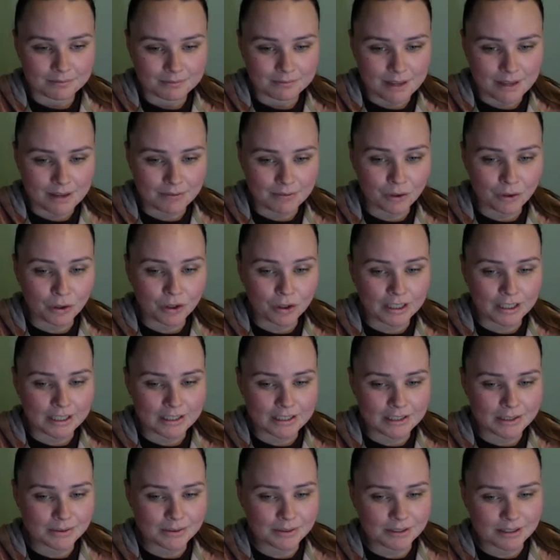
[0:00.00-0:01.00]
I've gone
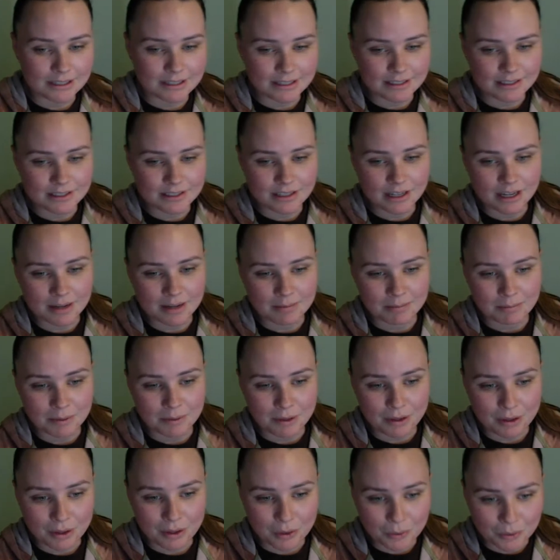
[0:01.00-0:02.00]
into it this time
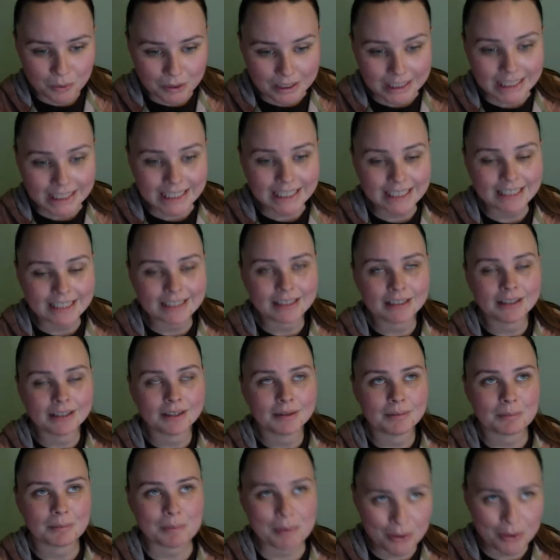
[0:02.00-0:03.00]
purely
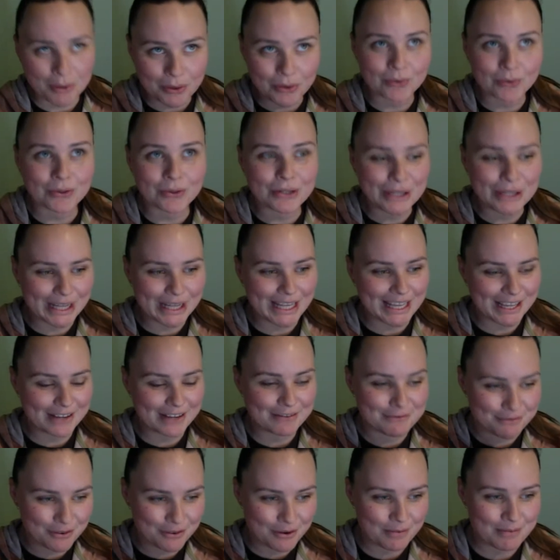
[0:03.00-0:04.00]

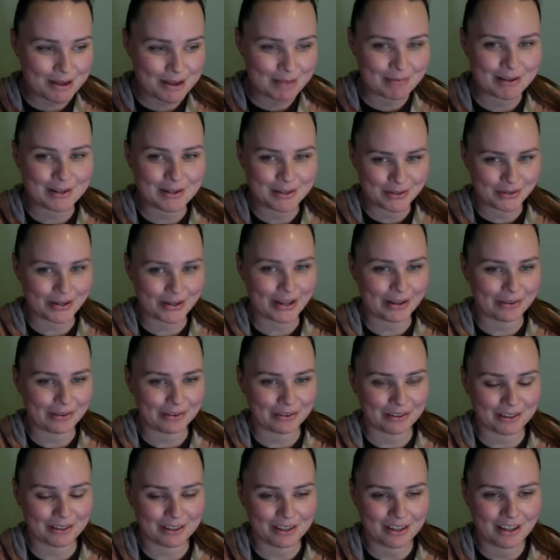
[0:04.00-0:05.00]
for my mental health.
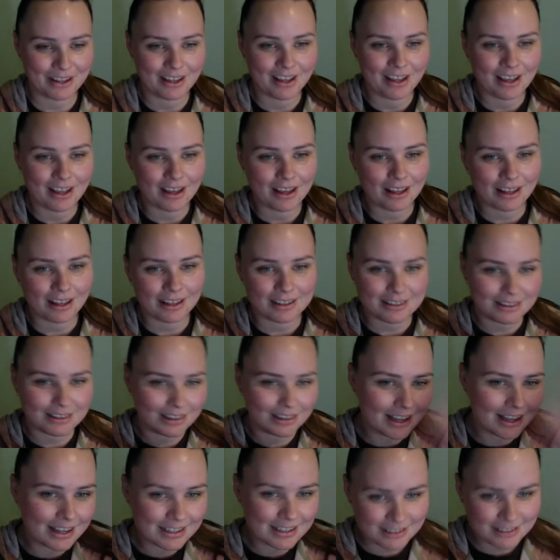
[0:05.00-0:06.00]

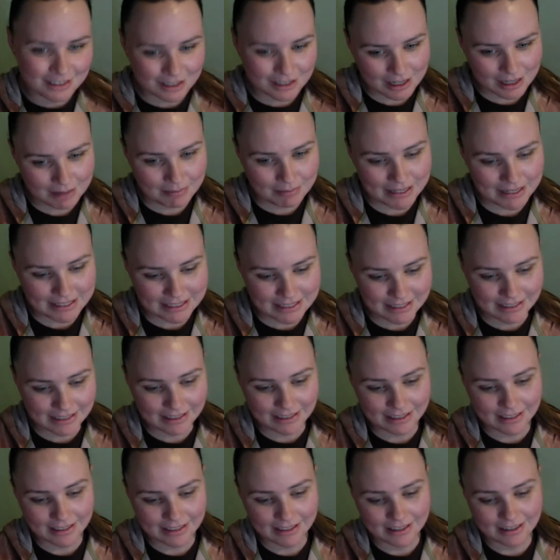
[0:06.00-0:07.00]
Last time I did
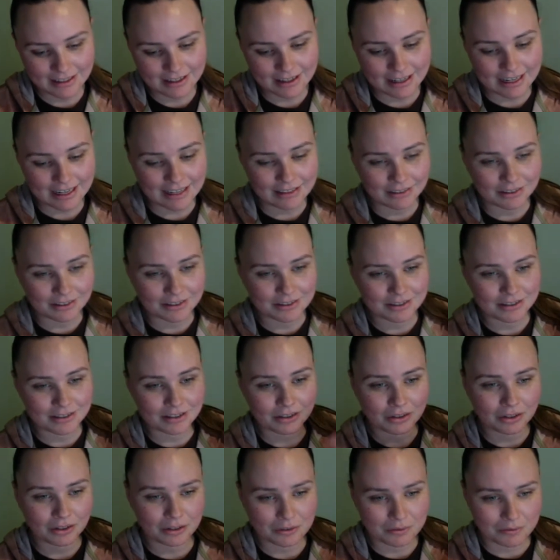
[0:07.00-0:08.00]
it, I lost a
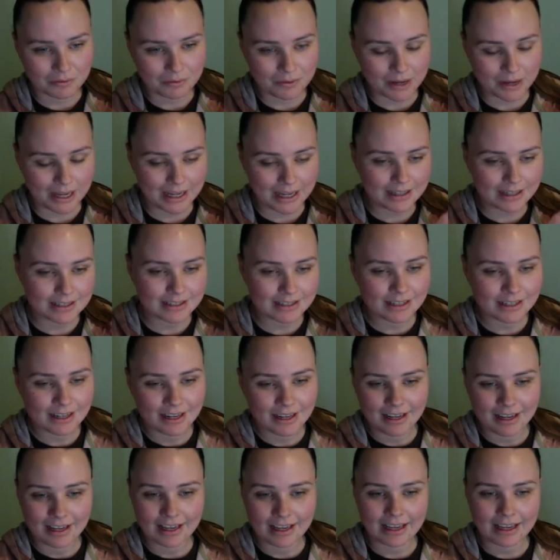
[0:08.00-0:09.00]
lot of weight,
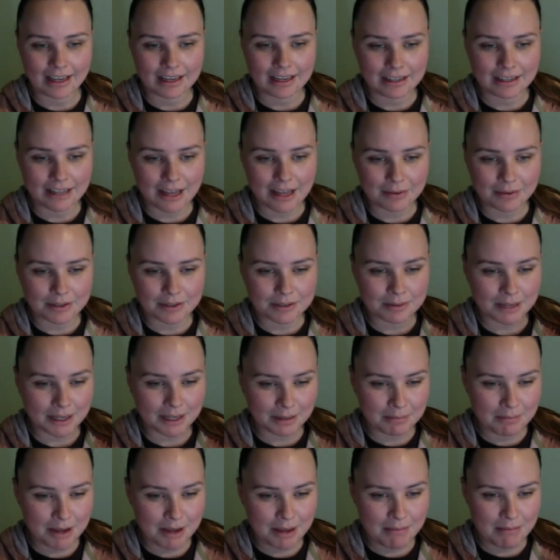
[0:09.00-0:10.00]
and that was like
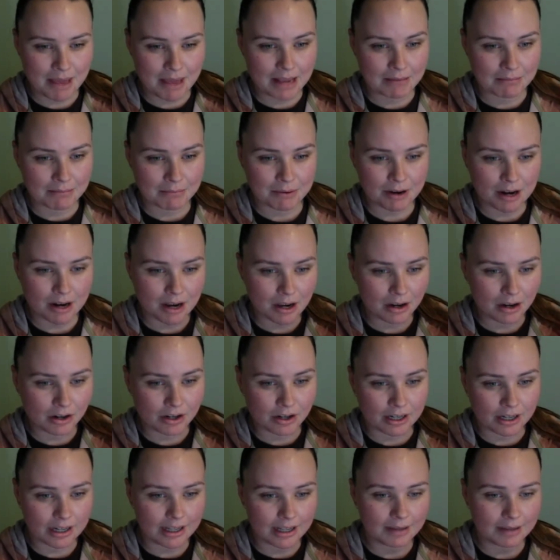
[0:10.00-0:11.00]
my main
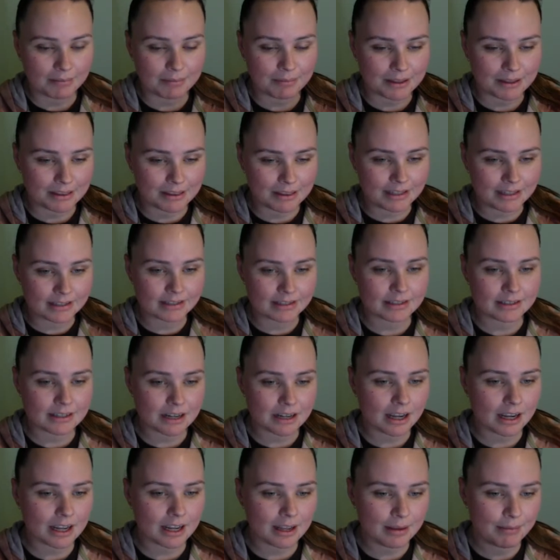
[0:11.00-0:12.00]
priority. But this
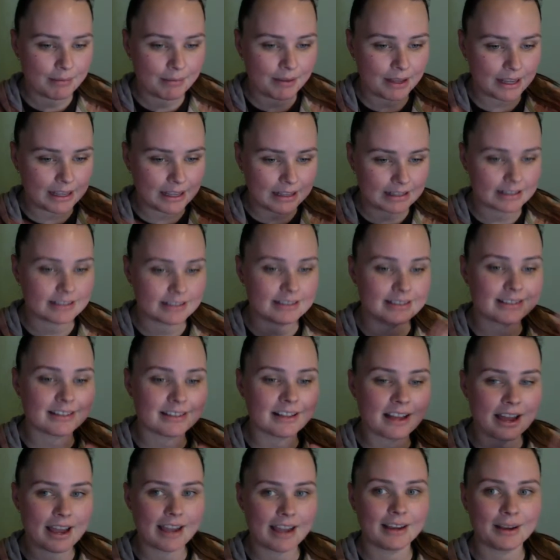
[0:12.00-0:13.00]
time is
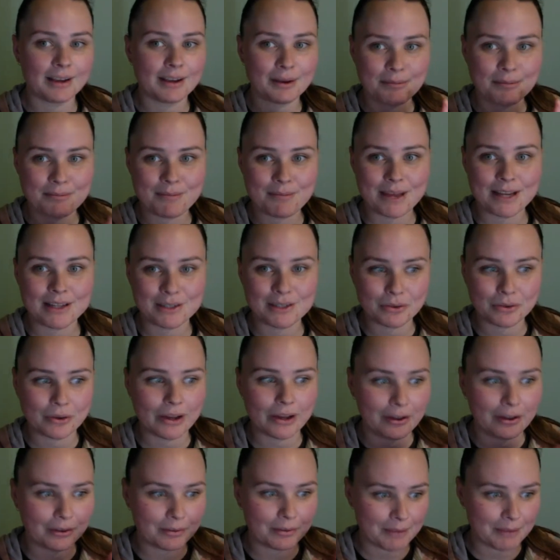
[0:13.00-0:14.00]
like mental
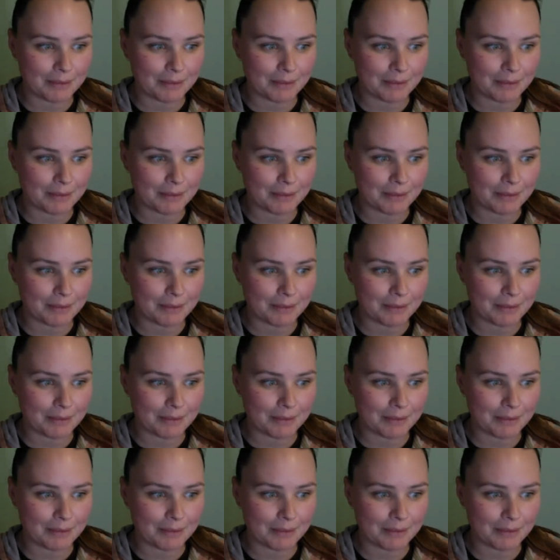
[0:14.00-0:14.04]
health.